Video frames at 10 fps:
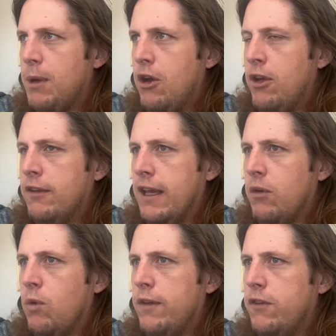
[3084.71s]
is like,
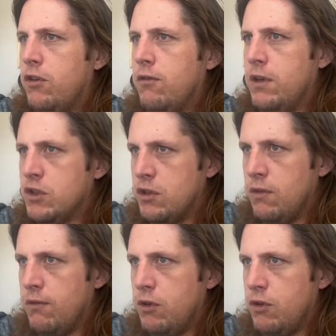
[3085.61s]
what's your vision of the
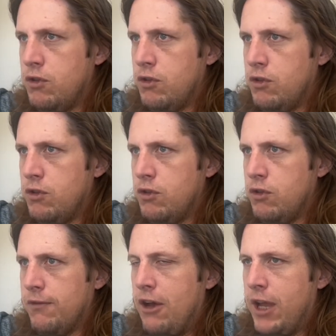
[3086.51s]
future in terms of
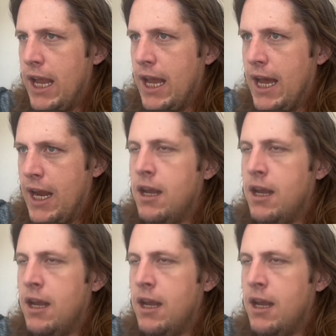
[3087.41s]
how AI